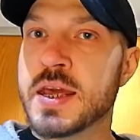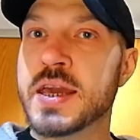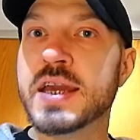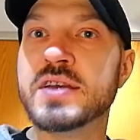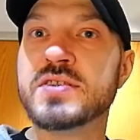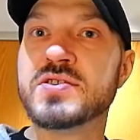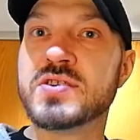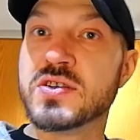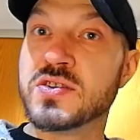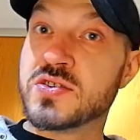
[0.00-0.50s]

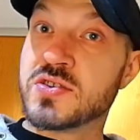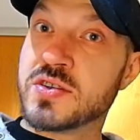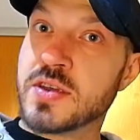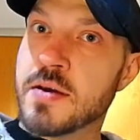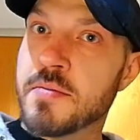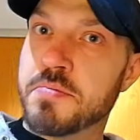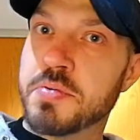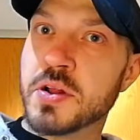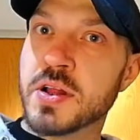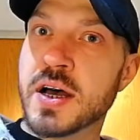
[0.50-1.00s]
it's as
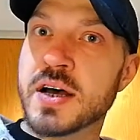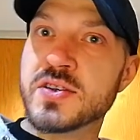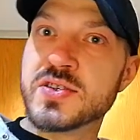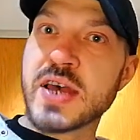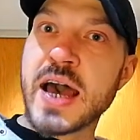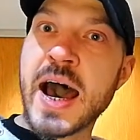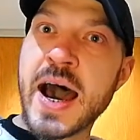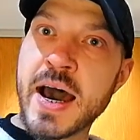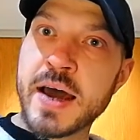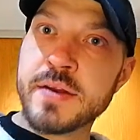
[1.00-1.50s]
simple
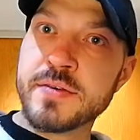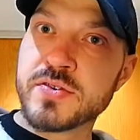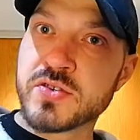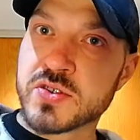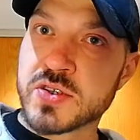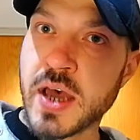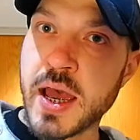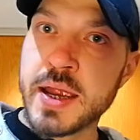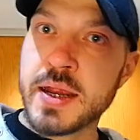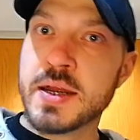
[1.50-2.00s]
as out of
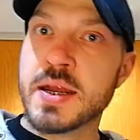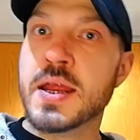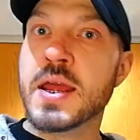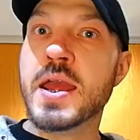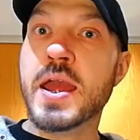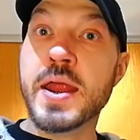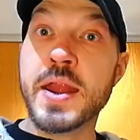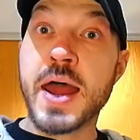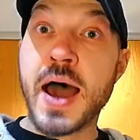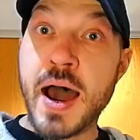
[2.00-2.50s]
sight
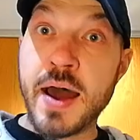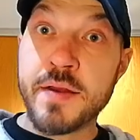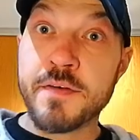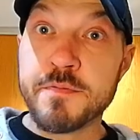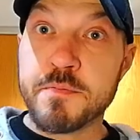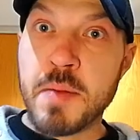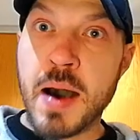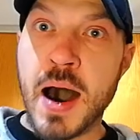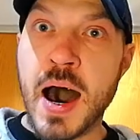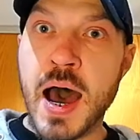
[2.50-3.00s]
and out
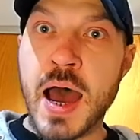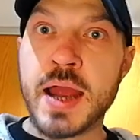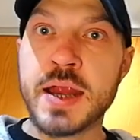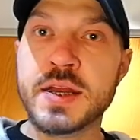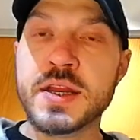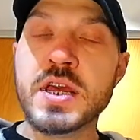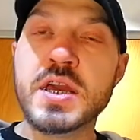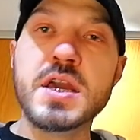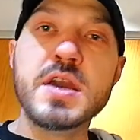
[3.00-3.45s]
of mind.